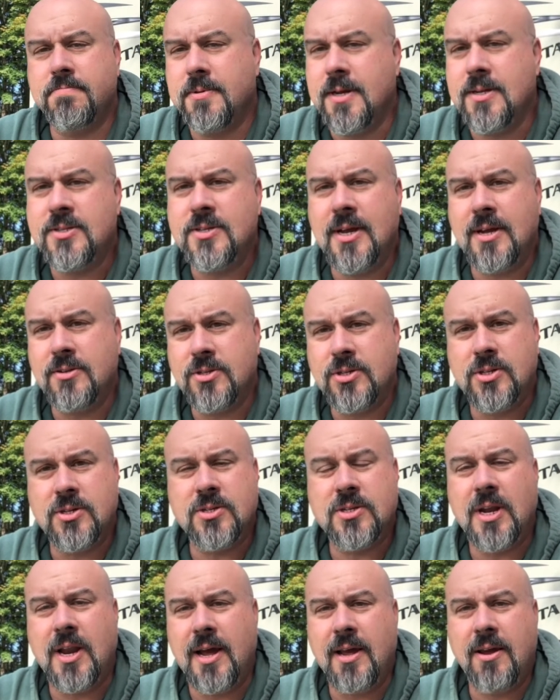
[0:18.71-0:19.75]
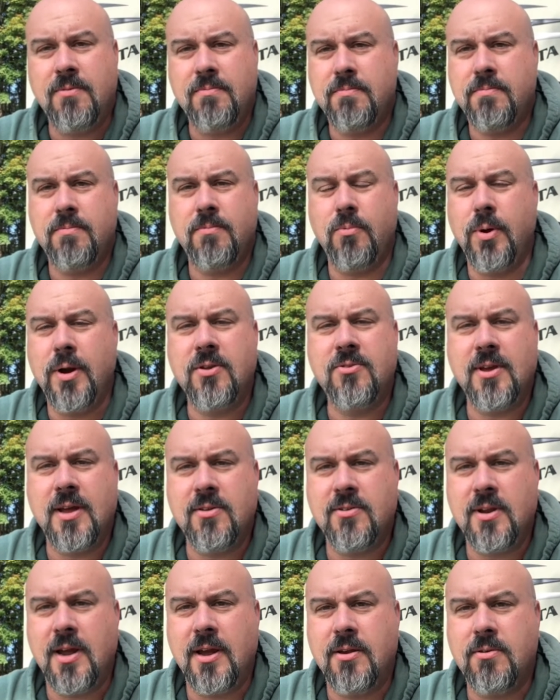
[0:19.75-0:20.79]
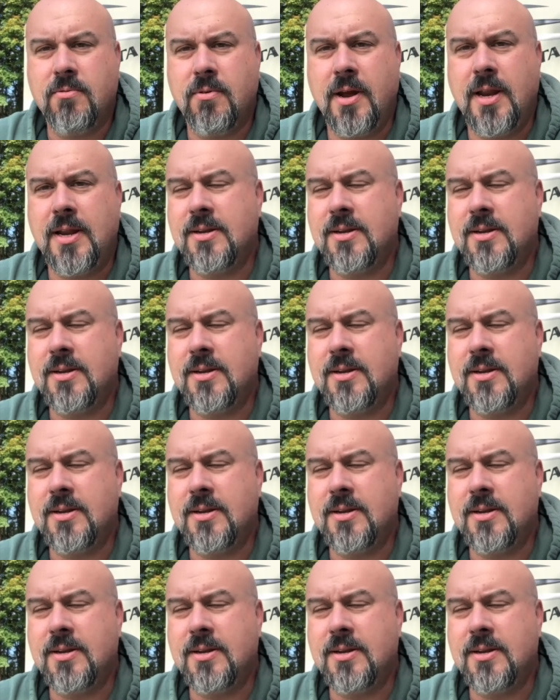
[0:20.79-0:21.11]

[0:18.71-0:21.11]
It sounds just like what it sounds like, right?